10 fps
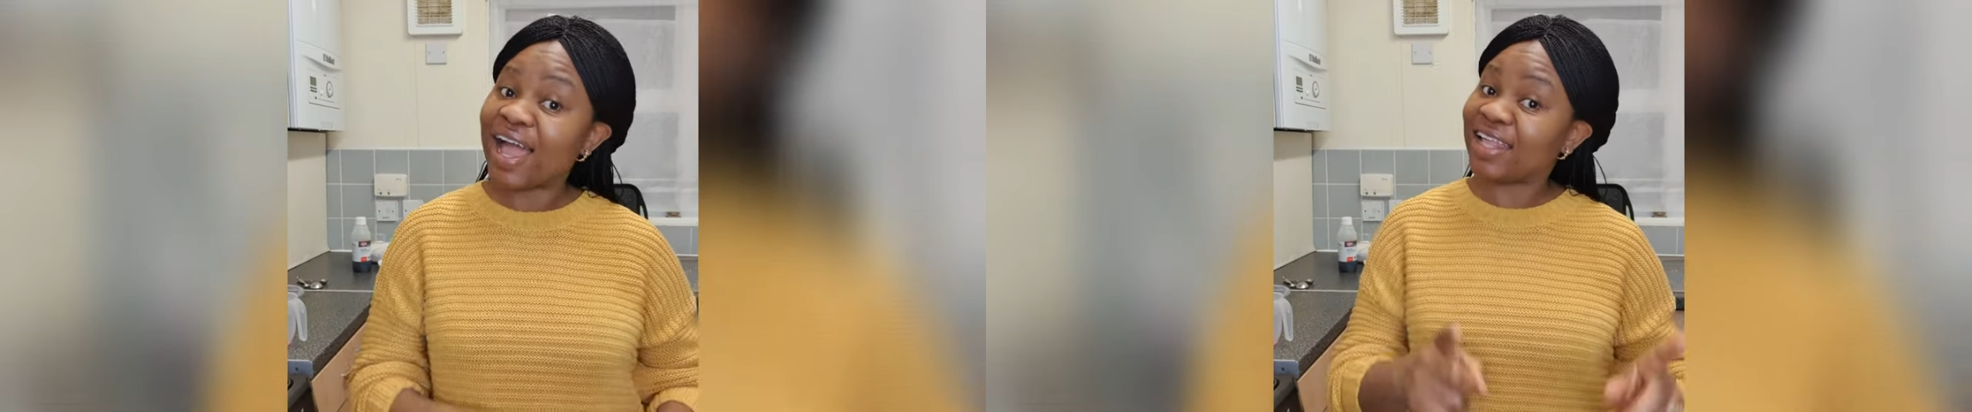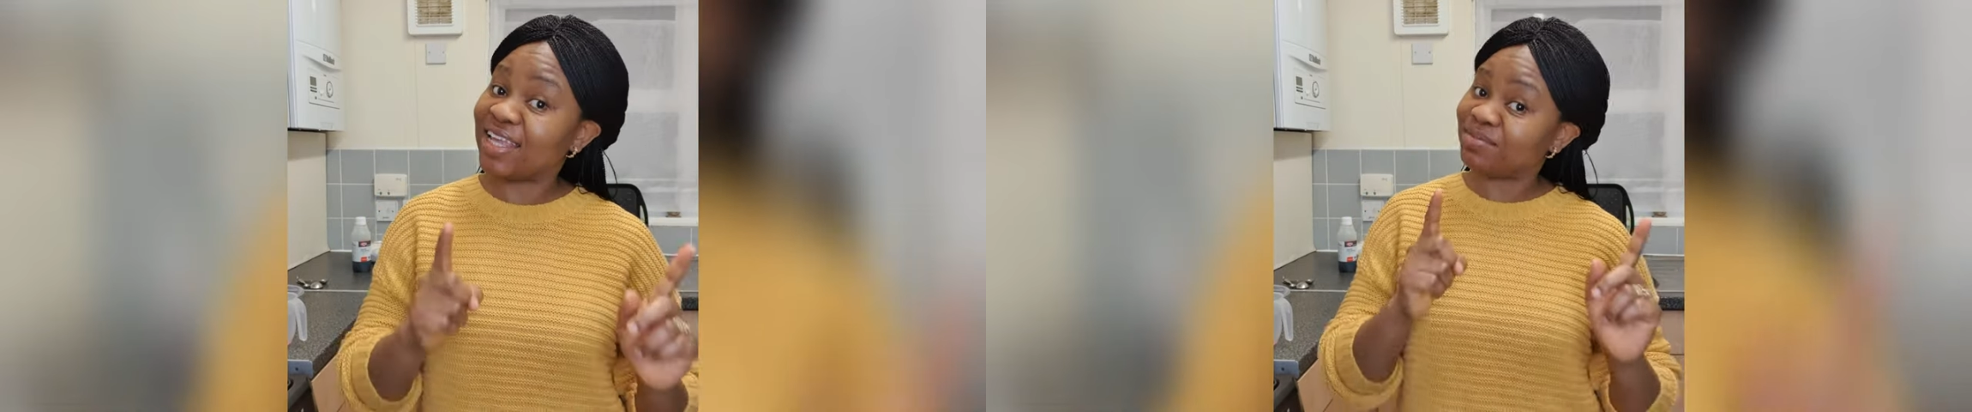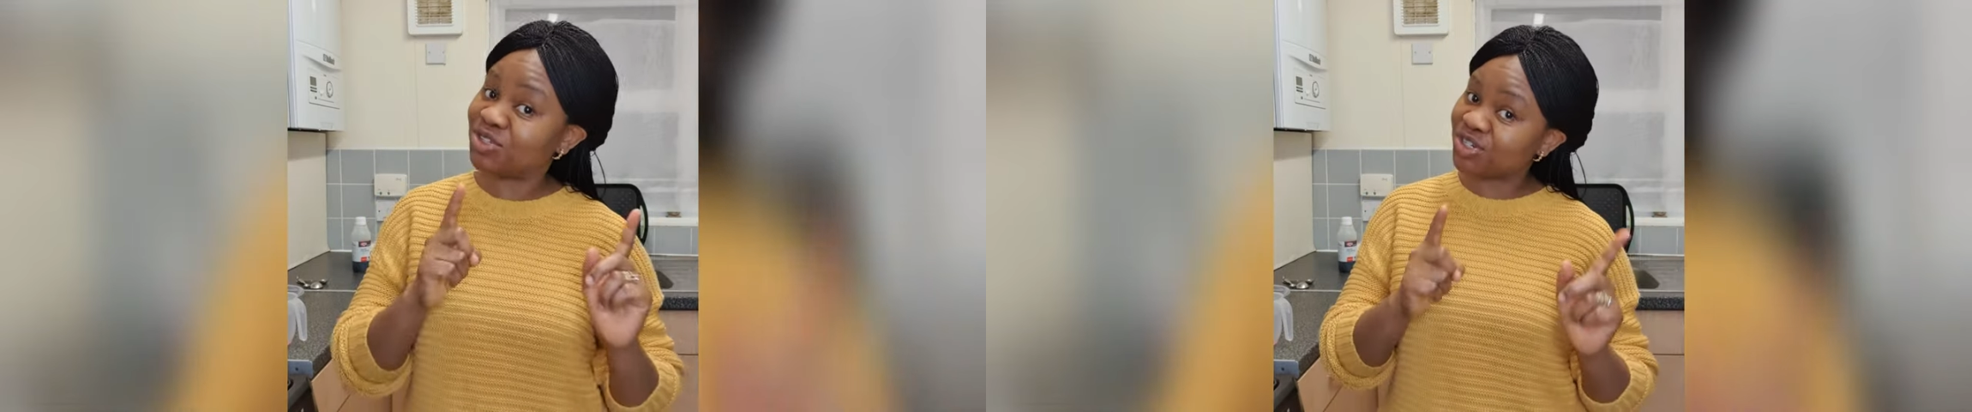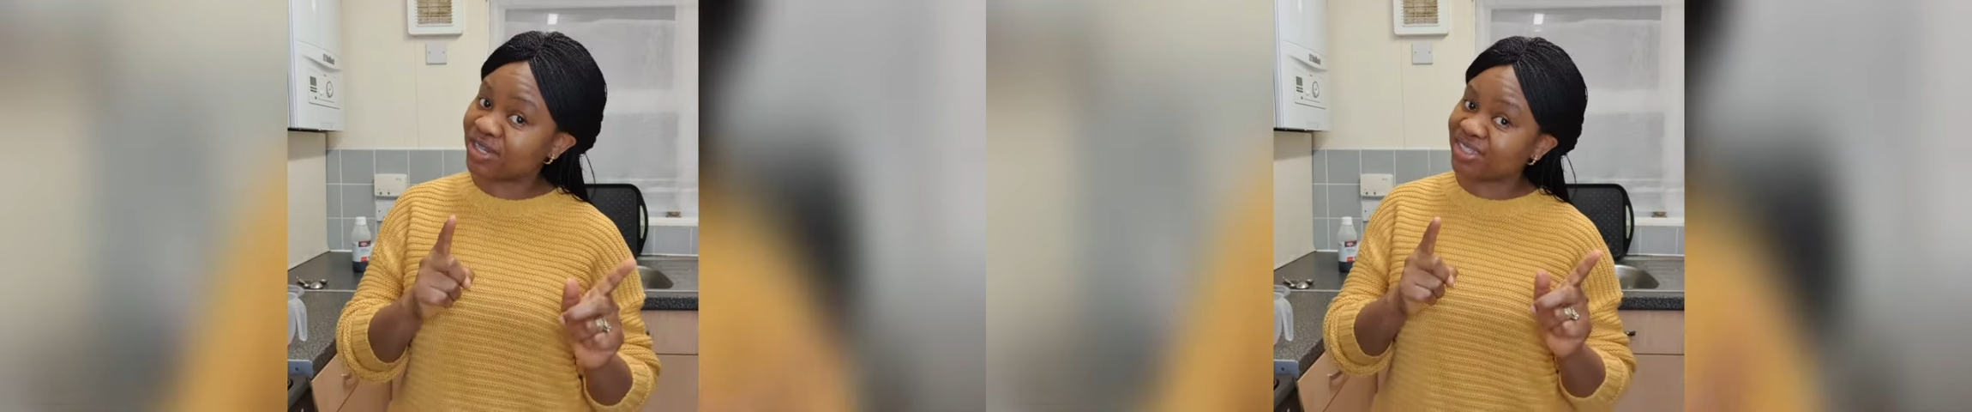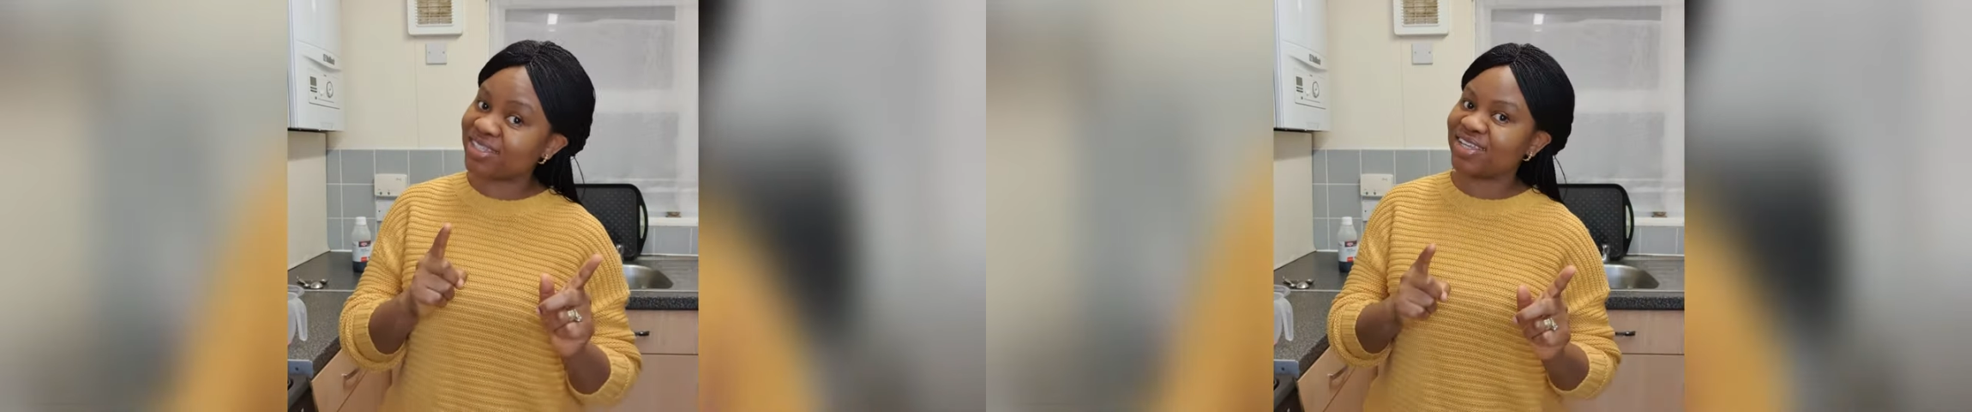And I'm
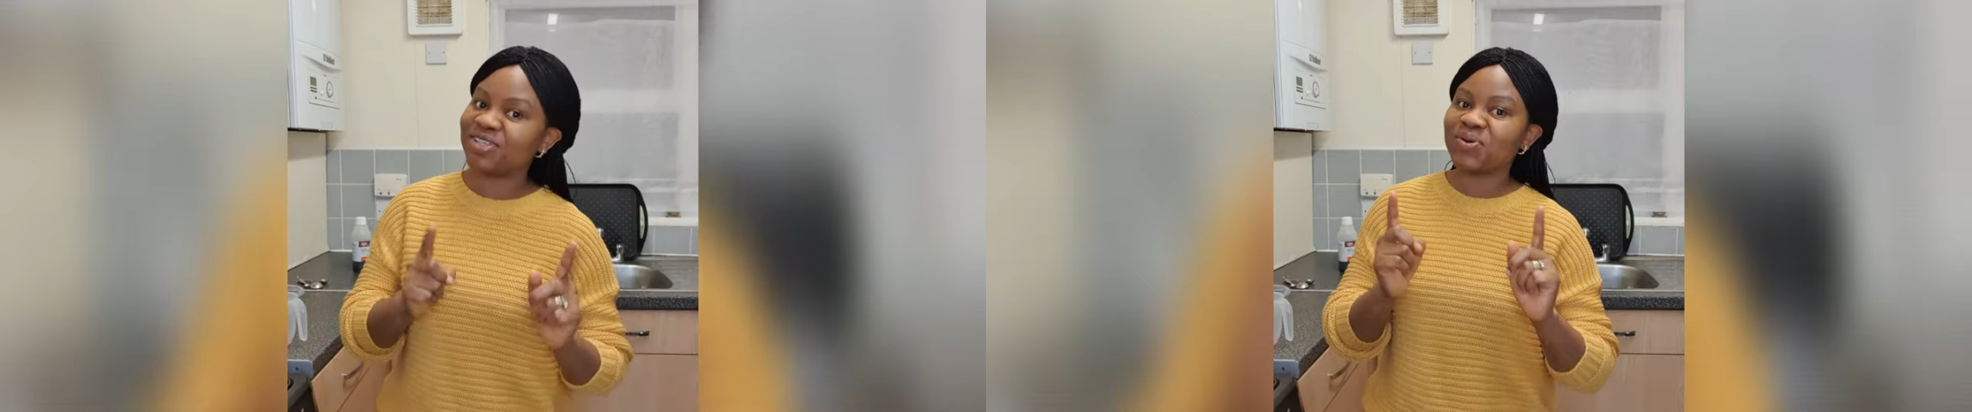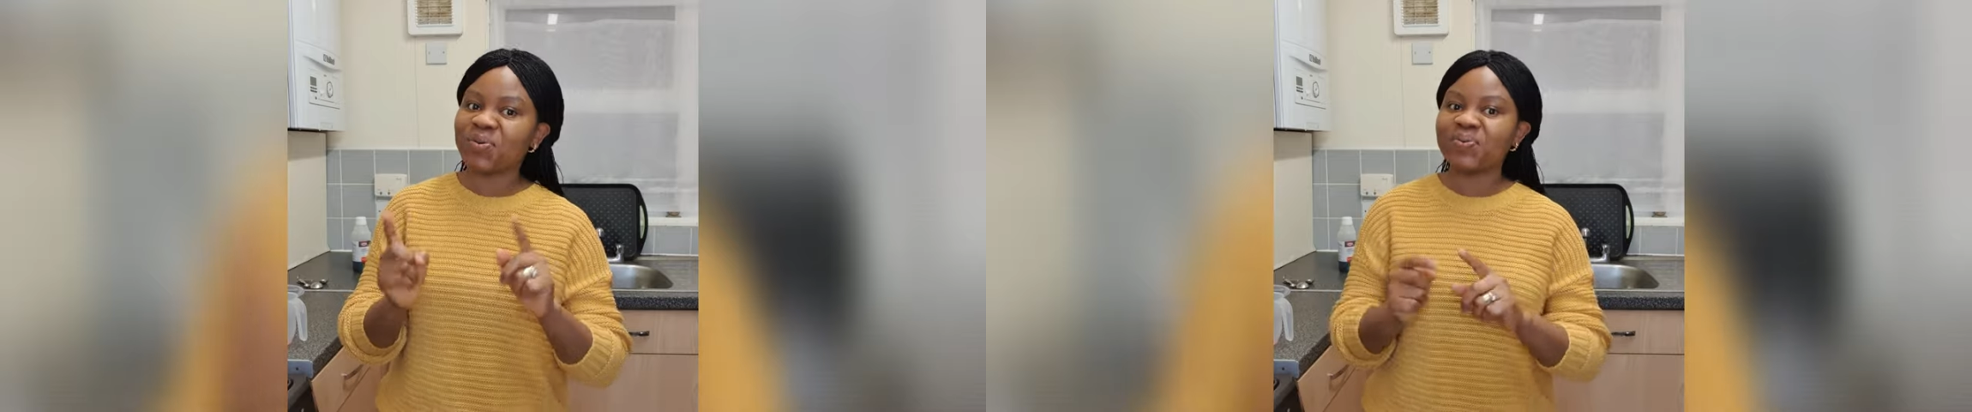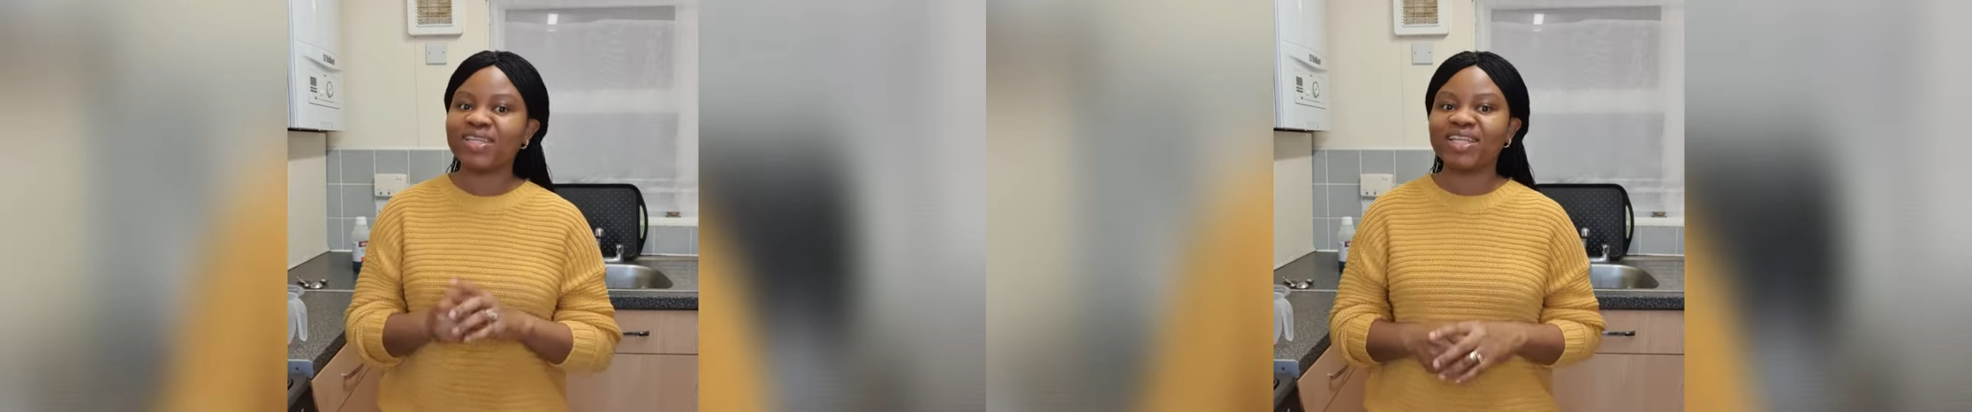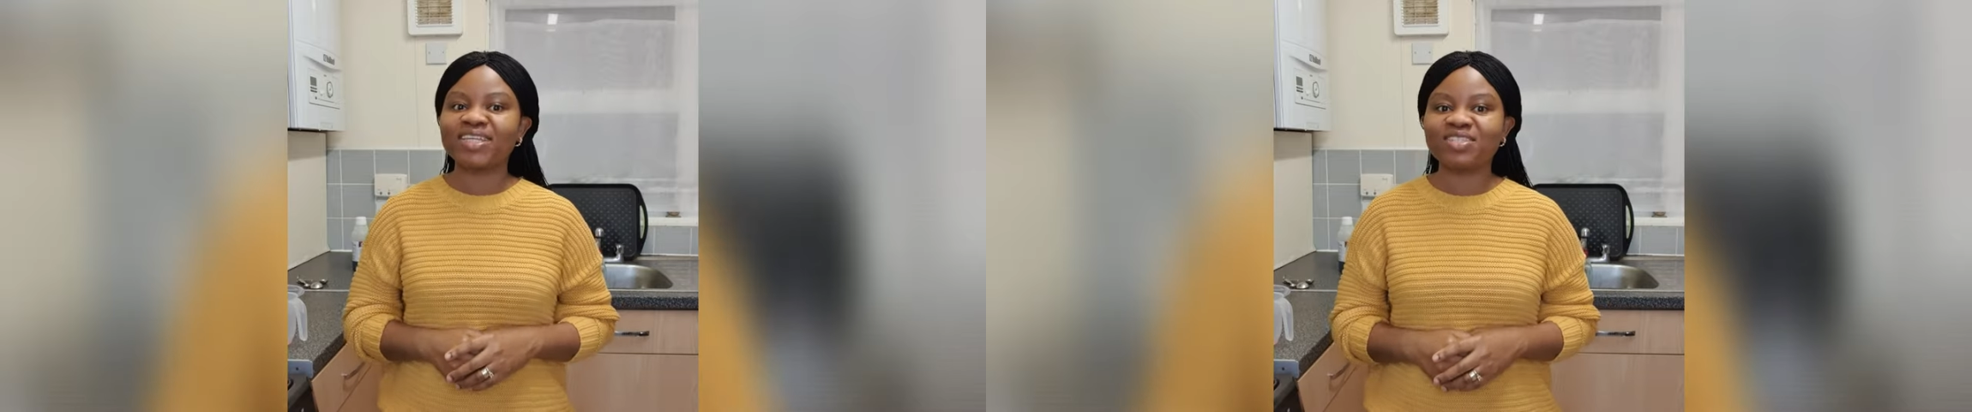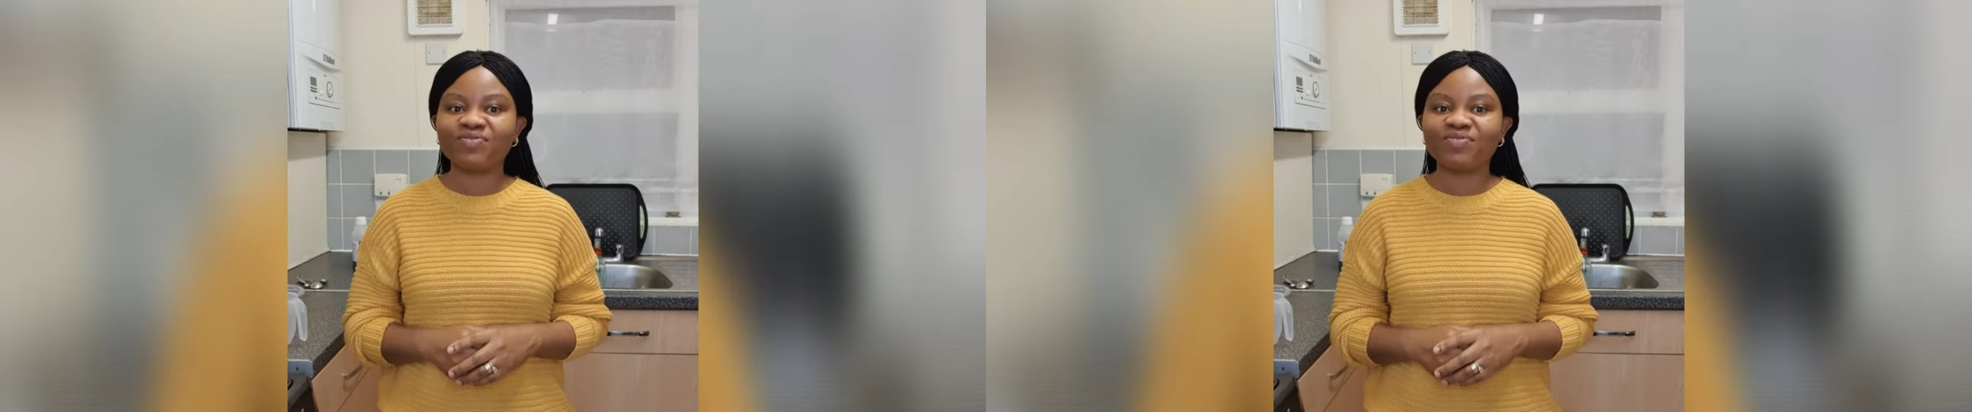trusting and hoping that this